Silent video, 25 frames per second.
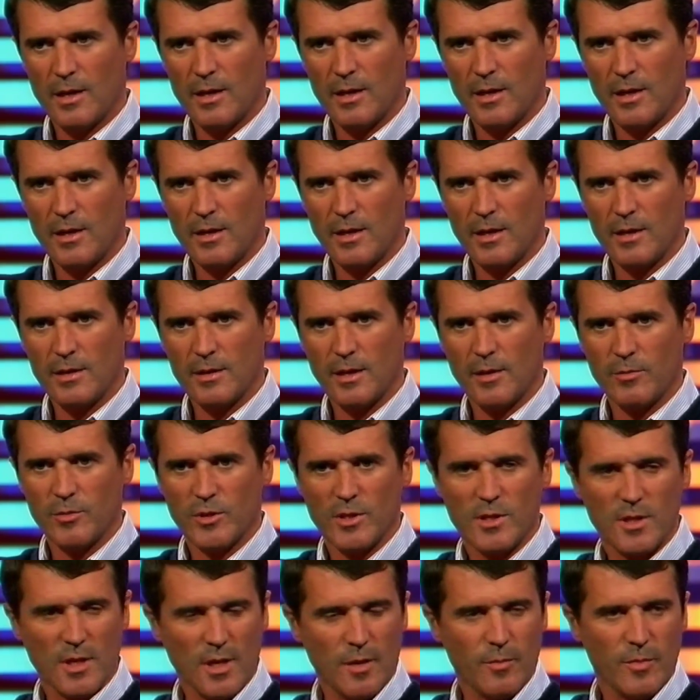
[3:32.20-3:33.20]
and that, that,
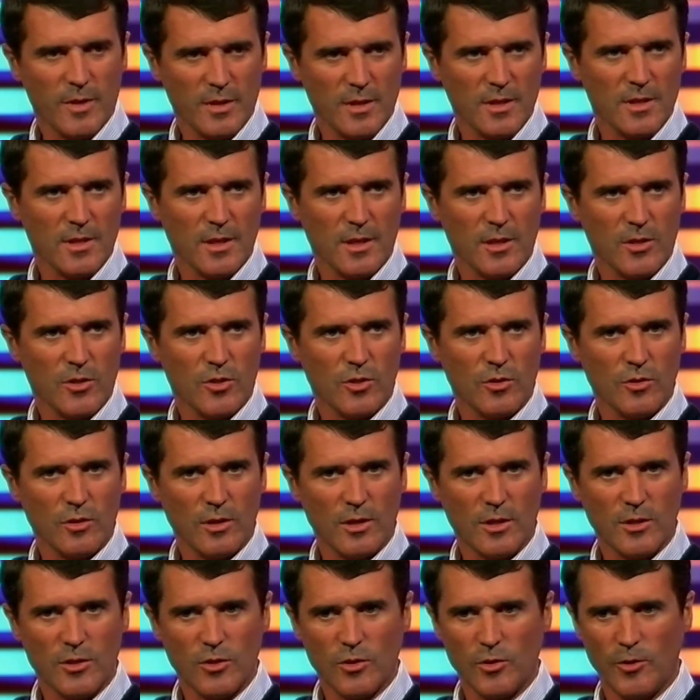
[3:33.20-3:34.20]
was the same as I said at
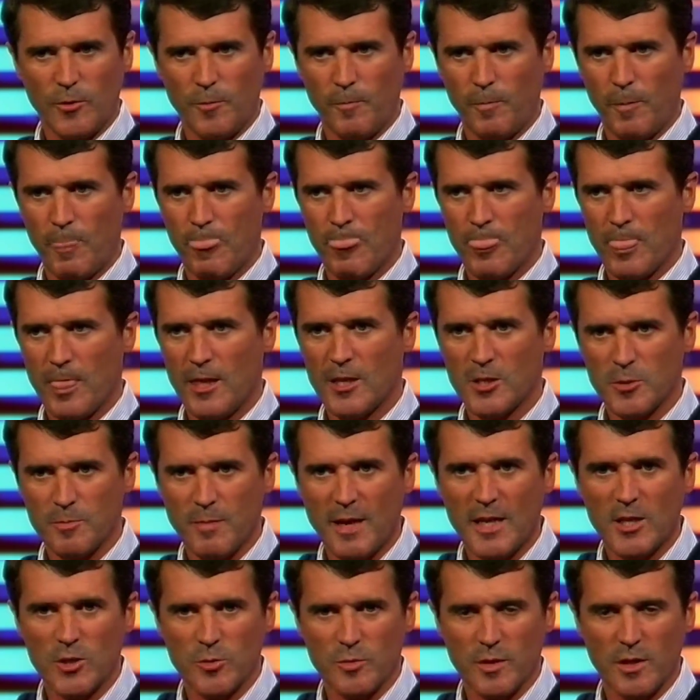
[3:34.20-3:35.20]
Sunderland. So
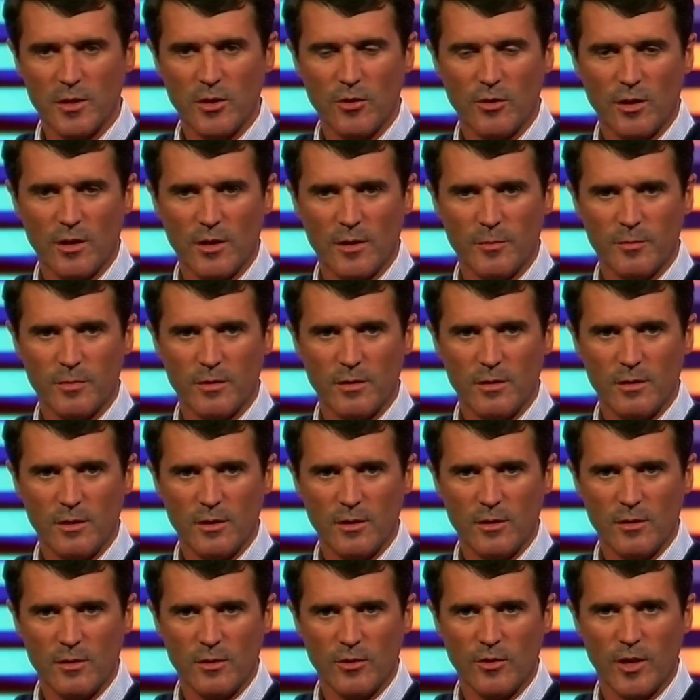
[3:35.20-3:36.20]
this management, you're on, a,
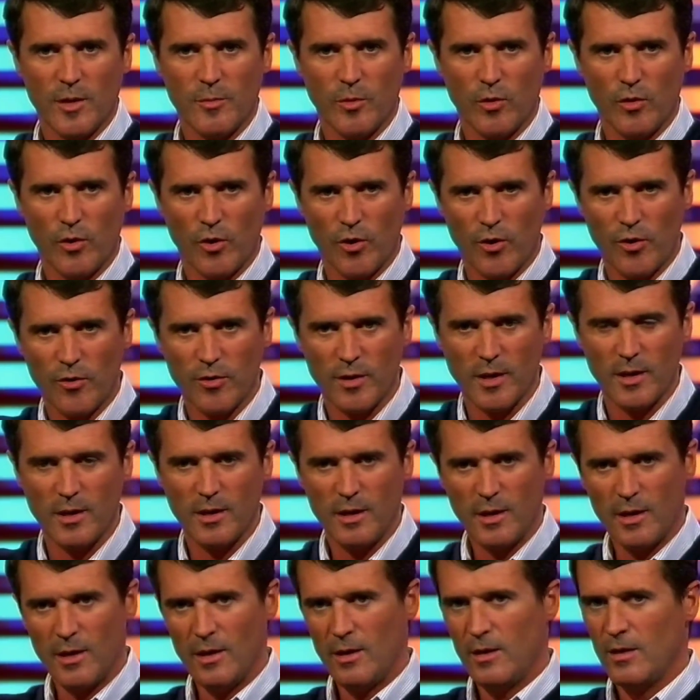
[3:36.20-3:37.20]
you're on about
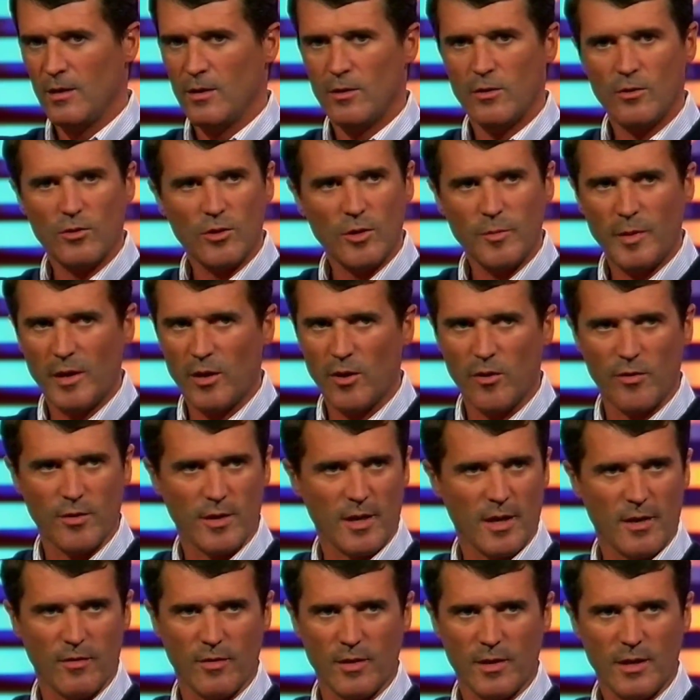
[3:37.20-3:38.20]
learning. You're going to be
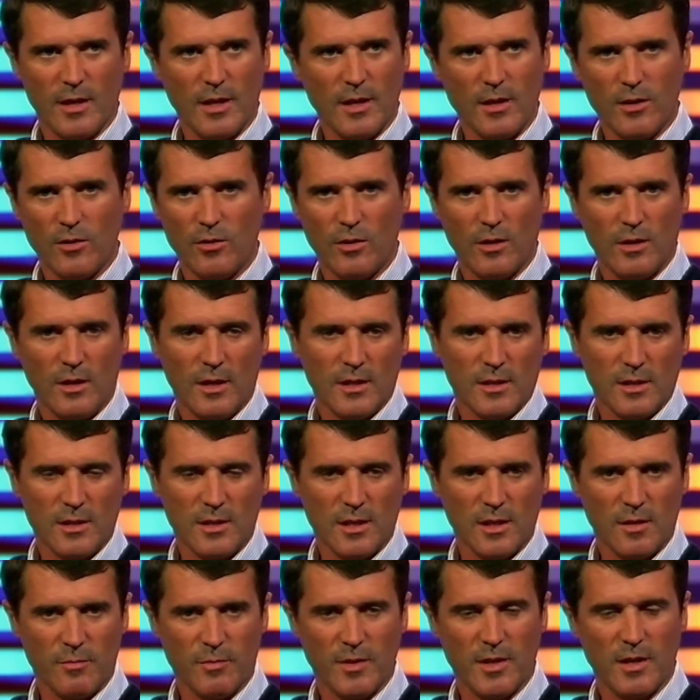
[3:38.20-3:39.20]
learning every day. You know, as I
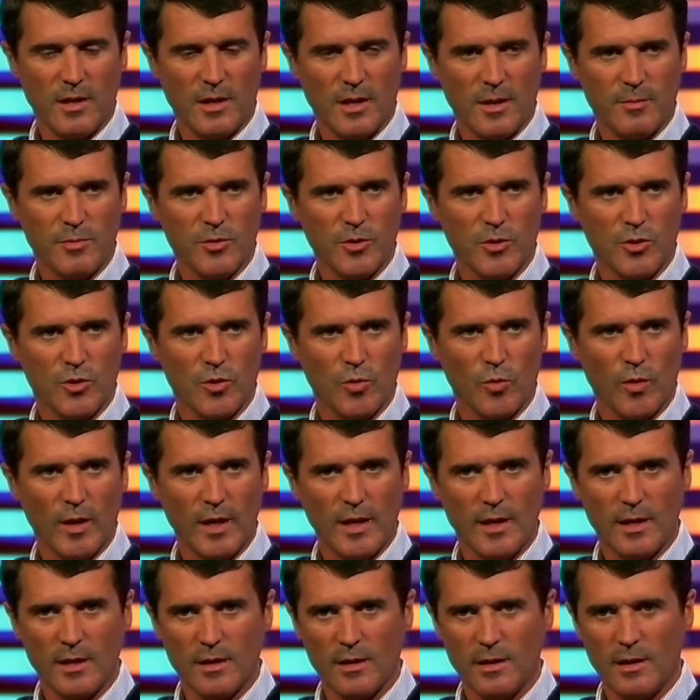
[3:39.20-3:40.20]
said, I've been at Ipswich a
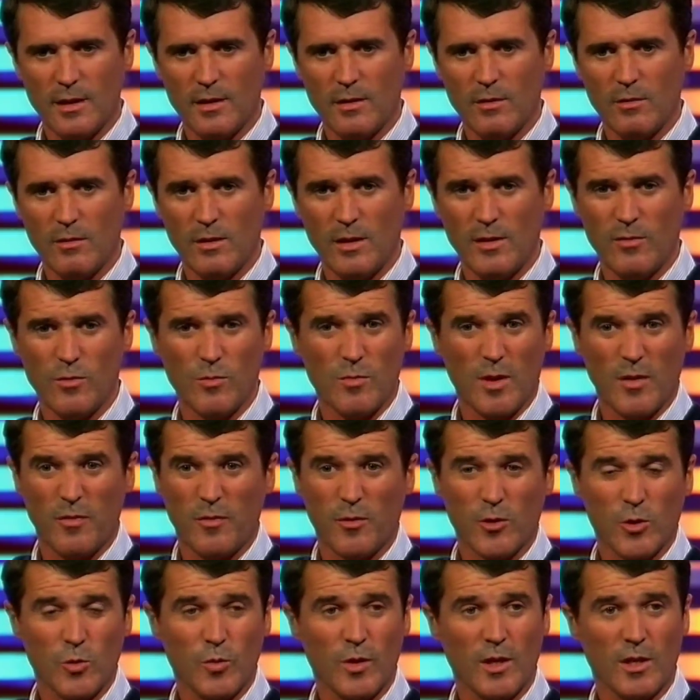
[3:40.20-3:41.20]
week, and uh, even my
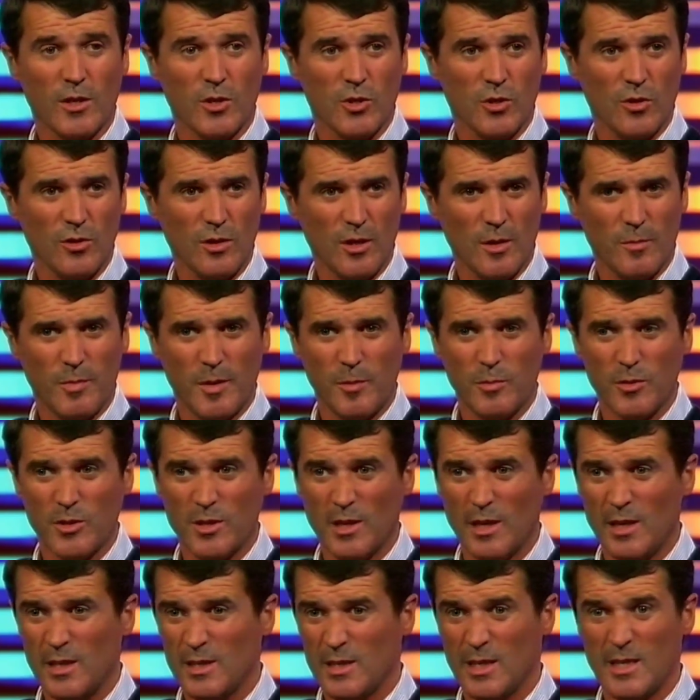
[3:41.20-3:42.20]
first week at Sunderland, people are
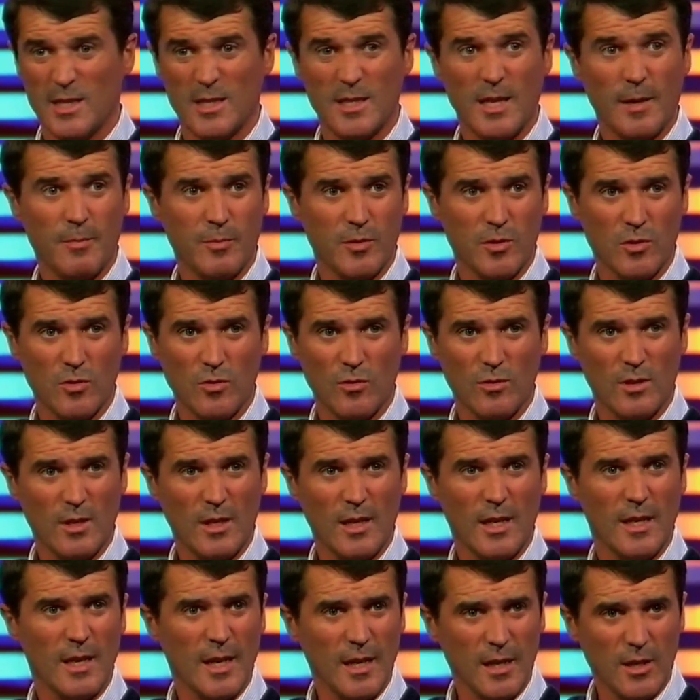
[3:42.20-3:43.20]
saying, is it a stepping stone
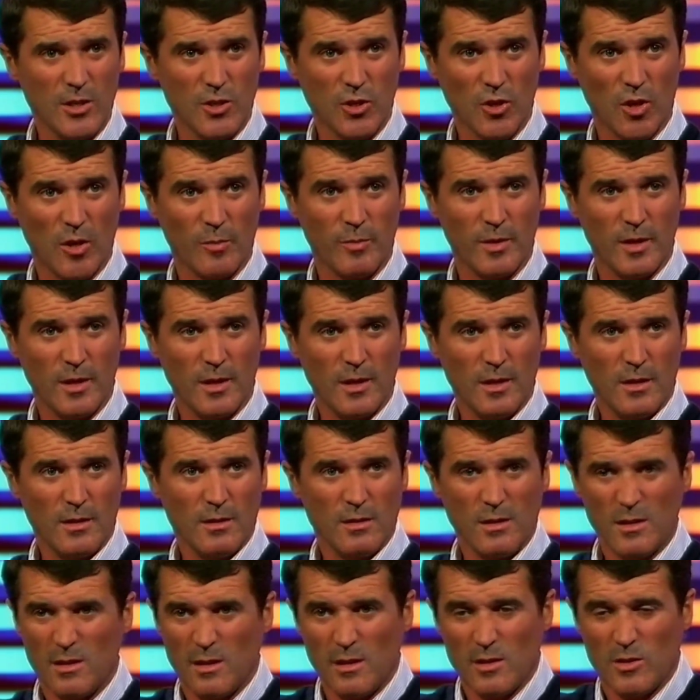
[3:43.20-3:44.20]
to the United job?
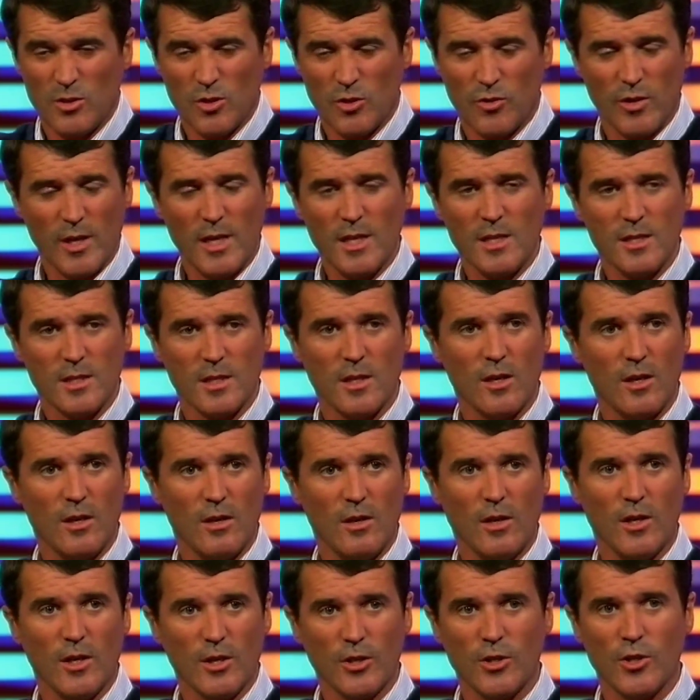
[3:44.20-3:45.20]
It's crazy. All,
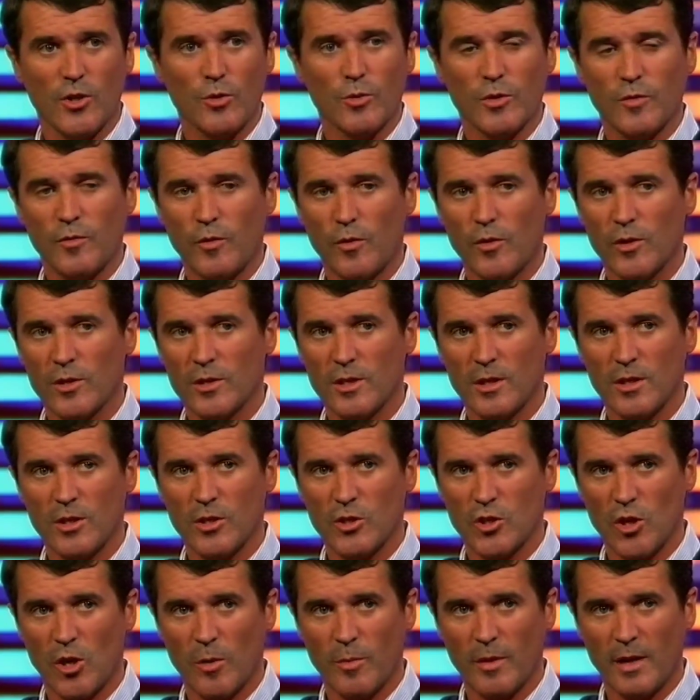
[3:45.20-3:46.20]
all I can do is focus on
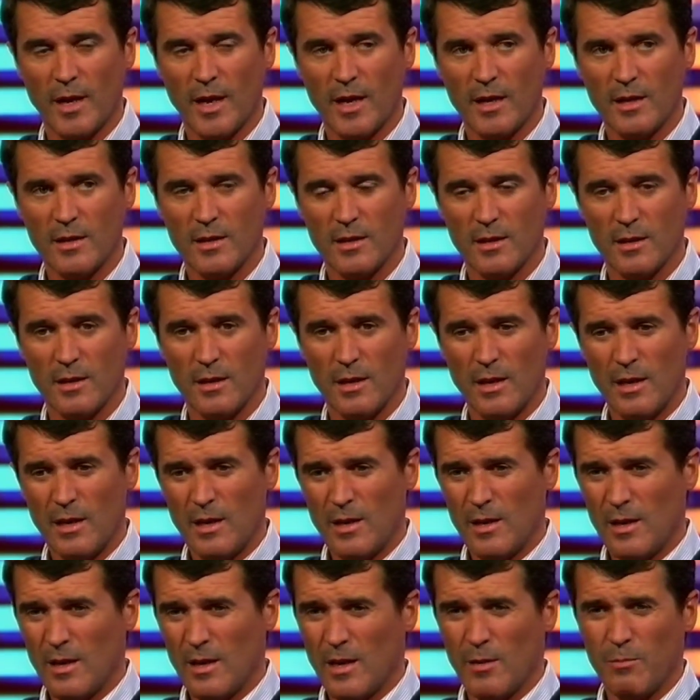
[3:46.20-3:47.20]
the job in hand and,
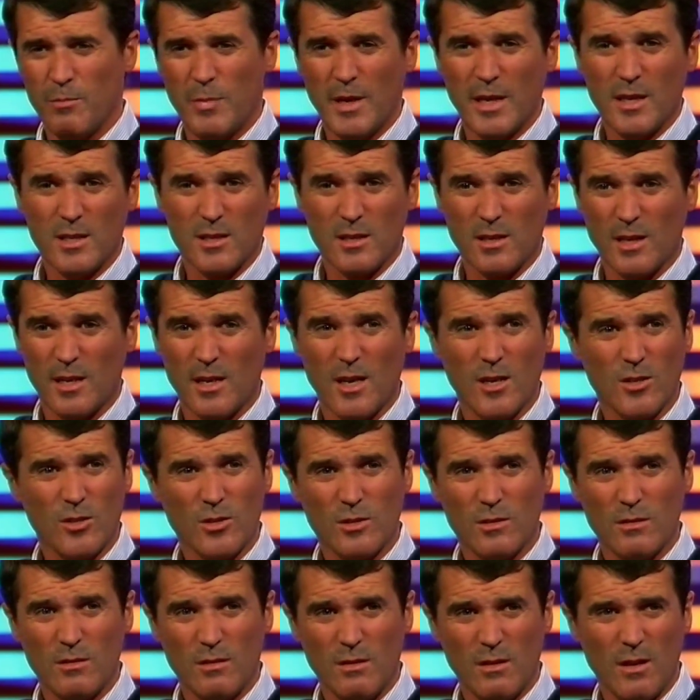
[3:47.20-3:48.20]
and basically
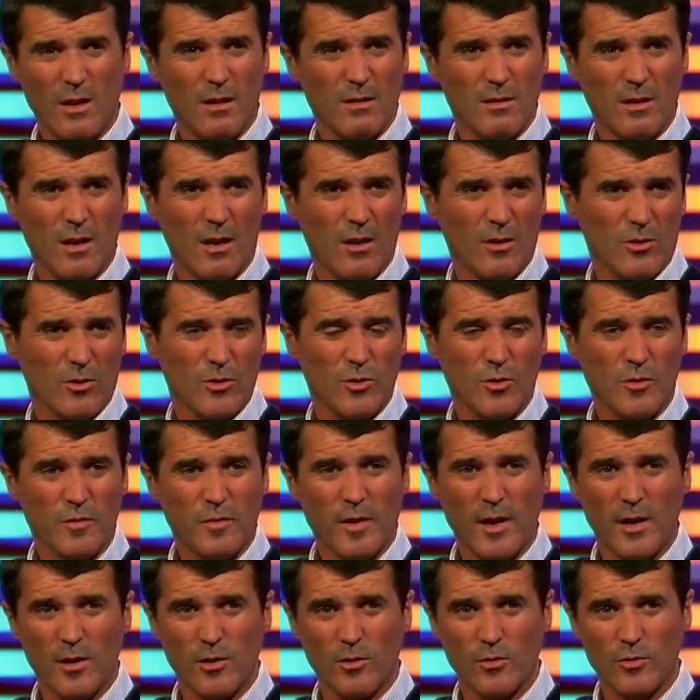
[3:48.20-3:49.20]
not not, not look too
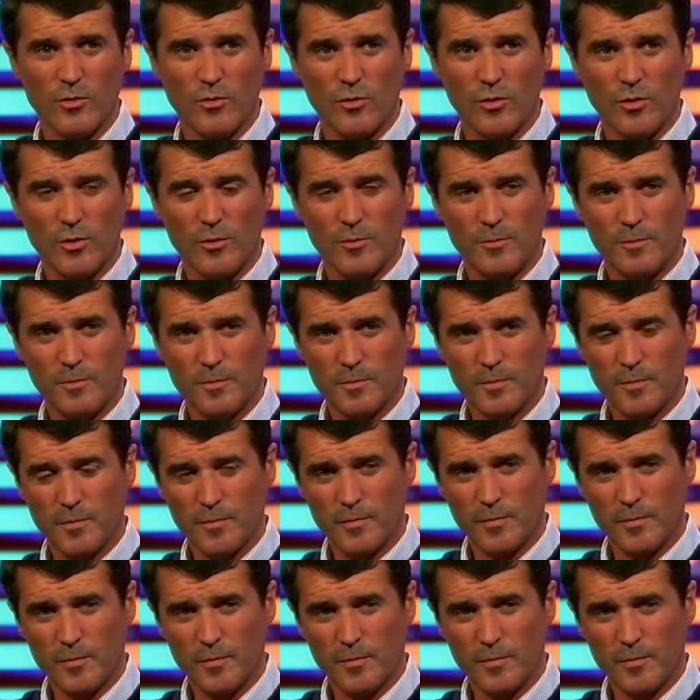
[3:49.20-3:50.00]
far down the road. Well, the